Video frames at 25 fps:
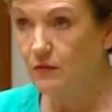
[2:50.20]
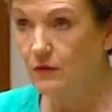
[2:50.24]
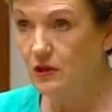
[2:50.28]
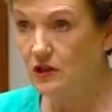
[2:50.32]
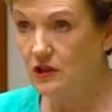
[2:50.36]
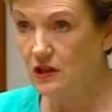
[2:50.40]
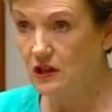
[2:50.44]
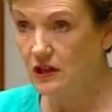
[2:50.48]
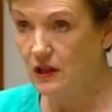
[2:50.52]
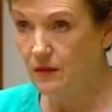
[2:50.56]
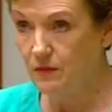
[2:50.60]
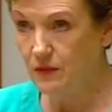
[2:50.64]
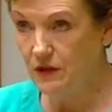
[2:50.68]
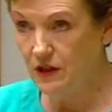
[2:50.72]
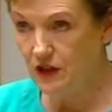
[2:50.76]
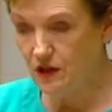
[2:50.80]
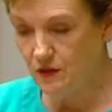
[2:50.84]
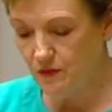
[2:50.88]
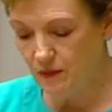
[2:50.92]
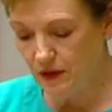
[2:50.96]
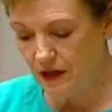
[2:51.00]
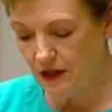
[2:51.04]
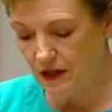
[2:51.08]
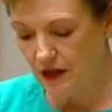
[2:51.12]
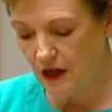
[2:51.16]
Mr Deputy
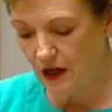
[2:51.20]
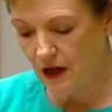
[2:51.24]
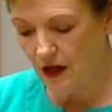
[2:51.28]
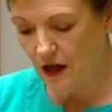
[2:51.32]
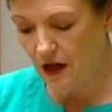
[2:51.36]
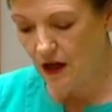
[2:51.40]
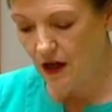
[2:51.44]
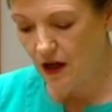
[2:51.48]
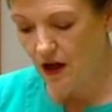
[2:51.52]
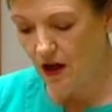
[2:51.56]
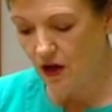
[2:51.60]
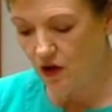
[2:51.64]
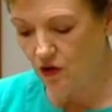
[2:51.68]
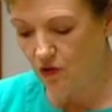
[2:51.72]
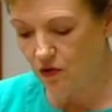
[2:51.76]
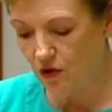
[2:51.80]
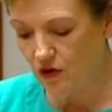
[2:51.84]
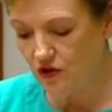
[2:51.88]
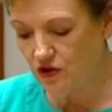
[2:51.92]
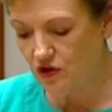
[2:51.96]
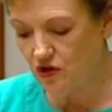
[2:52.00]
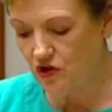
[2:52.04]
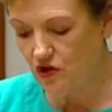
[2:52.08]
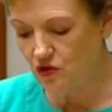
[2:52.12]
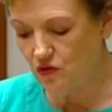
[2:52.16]
Speaker,
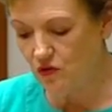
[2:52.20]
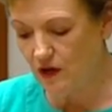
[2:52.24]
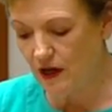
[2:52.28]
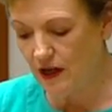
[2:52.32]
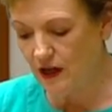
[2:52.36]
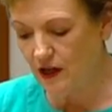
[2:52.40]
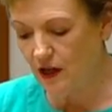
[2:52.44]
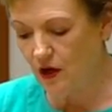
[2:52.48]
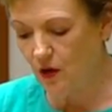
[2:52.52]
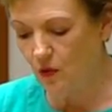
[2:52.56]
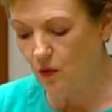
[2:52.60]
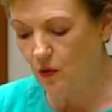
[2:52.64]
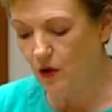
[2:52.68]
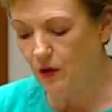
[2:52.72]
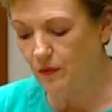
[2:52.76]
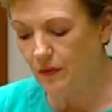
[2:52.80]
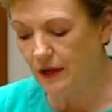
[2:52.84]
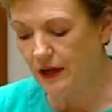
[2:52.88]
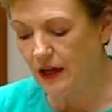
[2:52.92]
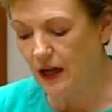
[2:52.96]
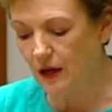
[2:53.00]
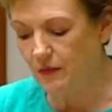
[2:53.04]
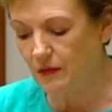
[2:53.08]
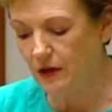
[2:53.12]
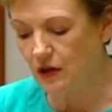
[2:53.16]
across Australia we're
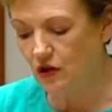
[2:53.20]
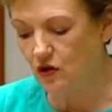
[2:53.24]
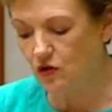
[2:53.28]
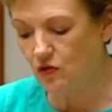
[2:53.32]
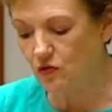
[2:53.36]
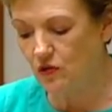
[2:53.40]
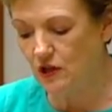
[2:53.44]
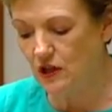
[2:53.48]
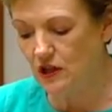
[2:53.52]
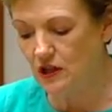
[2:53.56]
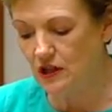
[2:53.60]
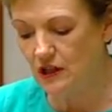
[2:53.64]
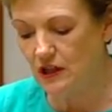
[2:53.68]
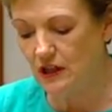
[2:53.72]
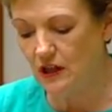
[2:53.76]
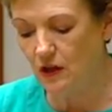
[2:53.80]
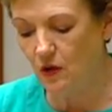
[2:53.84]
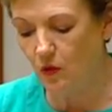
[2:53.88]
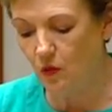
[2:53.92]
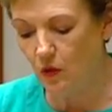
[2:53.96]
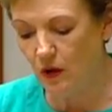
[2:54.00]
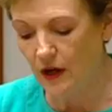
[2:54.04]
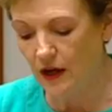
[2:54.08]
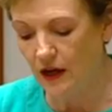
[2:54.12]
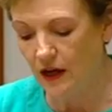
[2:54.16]
becoming increasingly
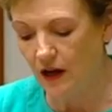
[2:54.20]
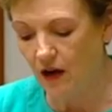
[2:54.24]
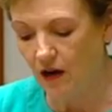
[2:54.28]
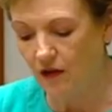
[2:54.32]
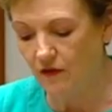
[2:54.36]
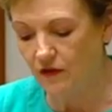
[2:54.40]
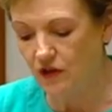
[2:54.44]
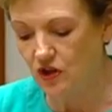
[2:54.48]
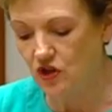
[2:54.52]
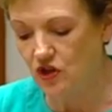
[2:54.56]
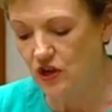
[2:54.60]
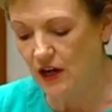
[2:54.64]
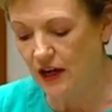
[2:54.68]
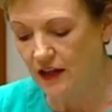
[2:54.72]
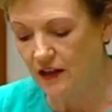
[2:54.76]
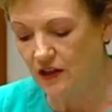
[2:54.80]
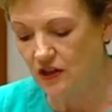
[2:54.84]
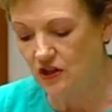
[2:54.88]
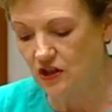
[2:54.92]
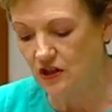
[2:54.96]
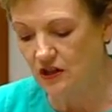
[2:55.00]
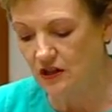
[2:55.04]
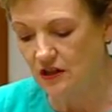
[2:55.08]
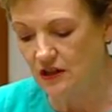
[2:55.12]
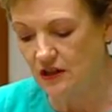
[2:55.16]
aware of the
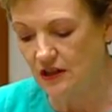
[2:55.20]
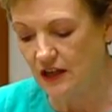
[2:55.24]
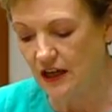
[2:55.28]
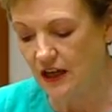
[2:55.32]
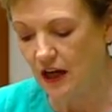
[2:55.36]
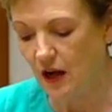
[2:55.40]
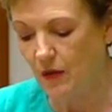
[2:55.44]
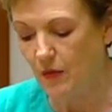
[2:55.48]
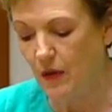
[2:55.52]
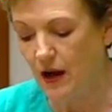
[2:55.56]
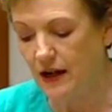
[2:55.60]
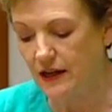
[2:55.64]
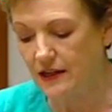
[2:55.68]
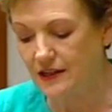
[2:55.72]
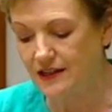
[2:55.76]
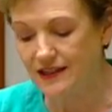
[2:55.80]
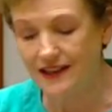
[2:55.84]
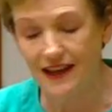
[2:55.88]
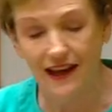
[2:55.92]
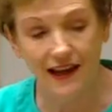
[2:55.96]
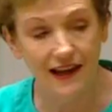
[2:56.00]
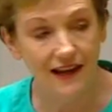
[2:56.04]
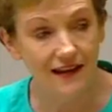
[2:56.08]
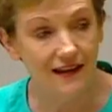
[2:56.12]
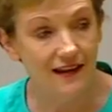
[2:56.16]
challenges, and I might
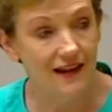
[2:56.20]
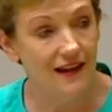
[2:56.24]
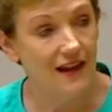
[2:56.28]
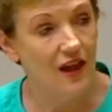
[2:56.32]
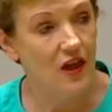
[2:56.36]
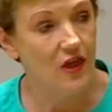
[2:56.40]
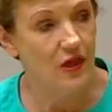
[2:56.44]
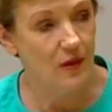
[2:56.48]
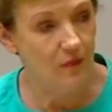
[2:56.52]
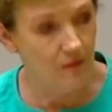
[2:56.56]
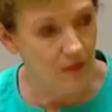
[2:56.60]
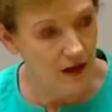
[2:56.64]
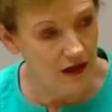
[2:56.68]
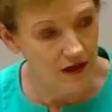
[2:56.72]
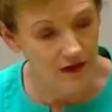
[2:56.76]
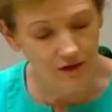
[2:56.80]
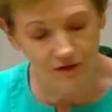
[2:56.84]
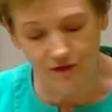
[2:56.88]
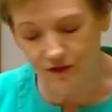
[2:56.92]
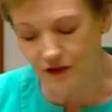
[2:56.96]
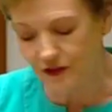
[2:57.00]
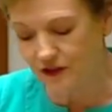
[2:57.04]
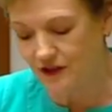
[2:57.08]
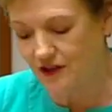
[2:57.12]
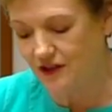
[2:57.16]
say the
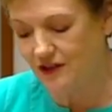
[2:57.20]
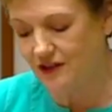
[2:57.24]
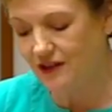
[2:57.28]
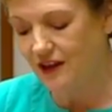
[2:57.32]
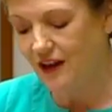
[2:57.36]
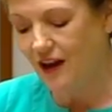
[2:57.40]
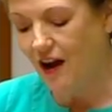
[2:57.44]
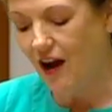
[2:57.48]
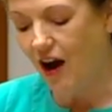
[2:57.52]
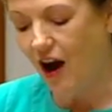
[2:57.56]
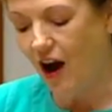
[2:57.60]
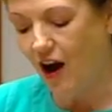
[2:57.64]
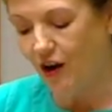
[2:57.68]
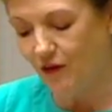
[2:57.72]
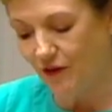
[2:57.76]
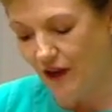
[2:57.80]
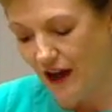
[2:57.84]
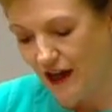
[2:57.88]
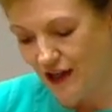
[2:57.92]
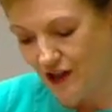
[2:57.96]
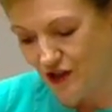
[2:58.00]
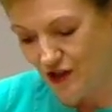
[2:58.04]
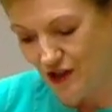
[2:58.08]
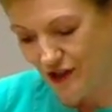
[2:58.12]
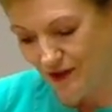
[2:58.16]
benefits, of
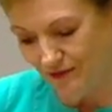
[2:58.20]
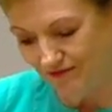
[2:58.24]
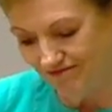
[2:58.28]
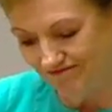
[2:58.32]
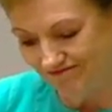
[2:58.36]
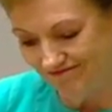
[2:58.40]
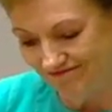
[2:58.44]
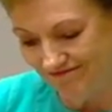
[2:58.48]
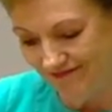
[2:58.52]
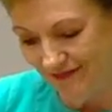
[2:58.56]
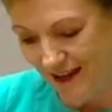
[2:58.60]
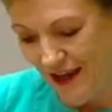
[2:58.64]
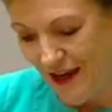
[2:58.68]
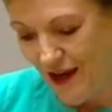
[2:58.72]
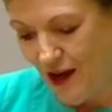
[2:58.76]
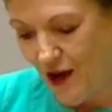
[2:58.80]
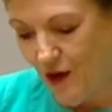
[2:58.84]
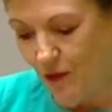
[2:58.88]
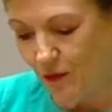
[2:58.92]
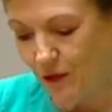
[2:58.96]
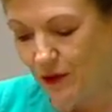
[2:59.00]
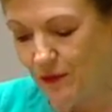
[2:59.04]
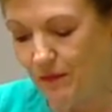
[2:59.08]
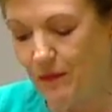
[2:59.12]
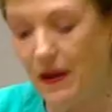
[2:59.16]
ageing.
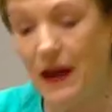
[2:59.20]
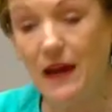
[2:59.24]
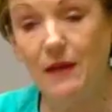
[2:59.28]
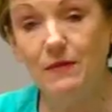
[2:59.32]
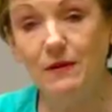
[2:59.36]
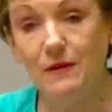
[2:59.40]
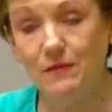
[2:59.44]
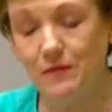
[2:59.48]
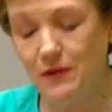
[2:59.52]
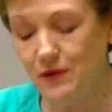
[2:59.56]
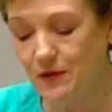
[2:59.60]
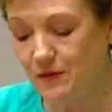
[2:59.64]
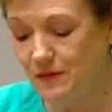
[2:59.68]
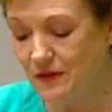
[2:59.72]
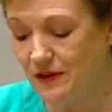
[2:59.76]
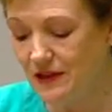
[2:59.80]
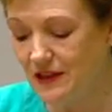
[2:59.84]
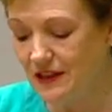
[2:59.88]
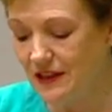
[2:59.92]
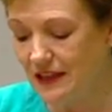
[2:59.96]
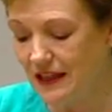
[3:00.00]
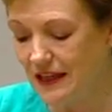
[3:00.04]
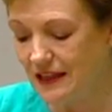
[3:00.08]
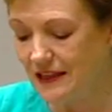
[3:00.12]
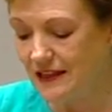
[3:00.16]
With baby
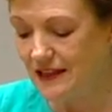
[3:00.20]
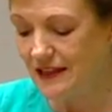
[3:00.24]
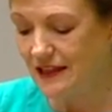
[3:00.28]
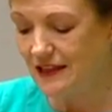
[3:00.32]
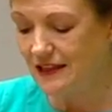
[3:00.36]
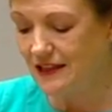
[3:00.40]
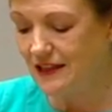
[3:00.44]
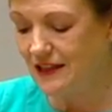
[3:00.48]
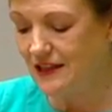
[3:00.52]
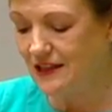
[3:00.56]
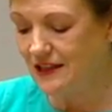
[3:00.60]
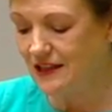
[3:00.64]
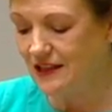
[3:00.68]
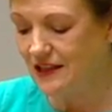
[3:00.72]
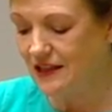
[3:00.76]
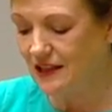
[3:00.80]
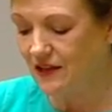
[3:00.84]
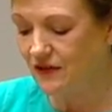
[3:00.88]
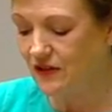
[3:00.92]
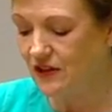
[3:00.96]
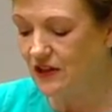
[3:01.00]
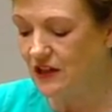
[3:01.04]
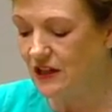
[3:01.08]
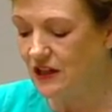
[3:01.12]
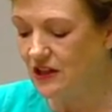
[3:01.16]
boomers in their 60s and
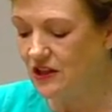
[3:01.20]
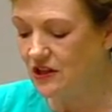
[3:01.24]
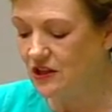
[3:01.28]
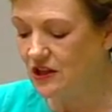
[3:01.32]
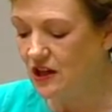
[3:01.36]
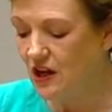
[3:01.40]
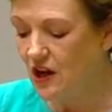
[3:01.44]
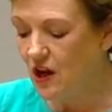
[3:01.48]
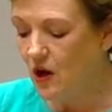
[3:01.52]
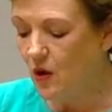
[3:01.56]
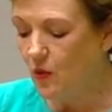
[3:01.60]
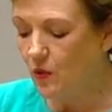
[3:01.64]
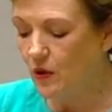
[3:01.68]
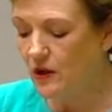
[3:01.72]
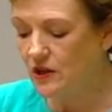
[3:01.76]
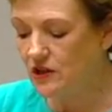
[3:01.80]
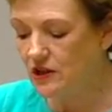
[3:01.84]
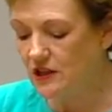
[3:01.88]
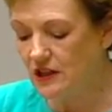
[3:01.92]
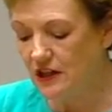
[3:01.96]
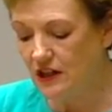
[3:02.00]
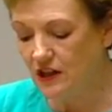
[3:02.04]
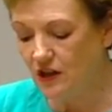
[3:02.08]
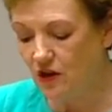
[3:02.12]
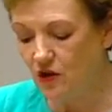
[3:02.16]
70s, we're
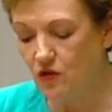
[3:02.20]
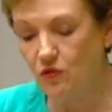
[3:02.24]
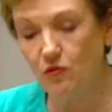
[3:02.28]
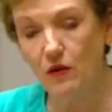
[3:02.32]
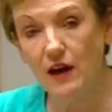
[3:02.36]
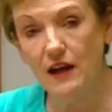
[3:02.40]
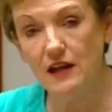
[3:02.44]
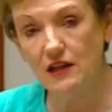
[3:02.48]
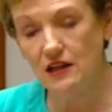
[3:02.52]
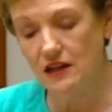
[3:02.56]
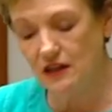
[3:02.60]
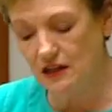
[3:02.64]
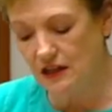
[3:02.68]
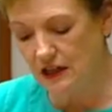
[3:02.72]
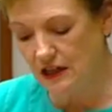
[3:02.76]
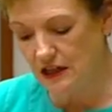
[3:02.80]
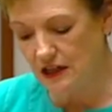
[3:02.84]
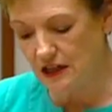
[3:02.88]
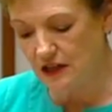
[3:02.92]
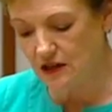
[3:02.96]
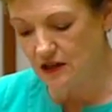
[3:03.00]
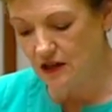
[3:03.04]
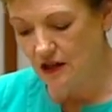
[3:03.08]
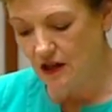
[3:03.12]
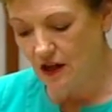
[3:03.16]
seeing a greater
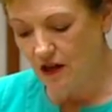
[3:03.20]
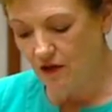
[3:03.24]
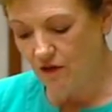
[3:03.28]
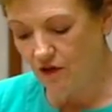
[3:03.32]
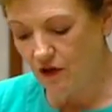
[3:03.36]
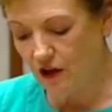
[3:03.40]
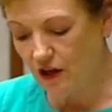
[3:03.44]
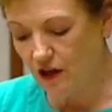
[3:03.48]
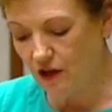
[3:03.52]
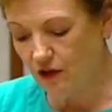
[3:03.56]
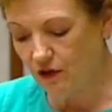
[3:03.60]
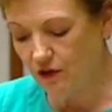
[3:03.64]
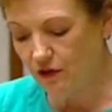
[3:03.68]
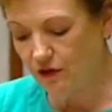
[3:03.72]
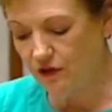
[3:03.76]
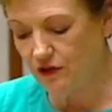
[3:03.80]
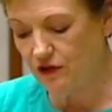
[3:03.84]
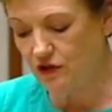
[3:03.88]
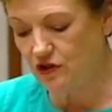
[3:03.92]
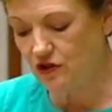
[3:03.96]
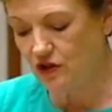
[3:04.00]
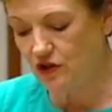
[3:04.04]
need for health and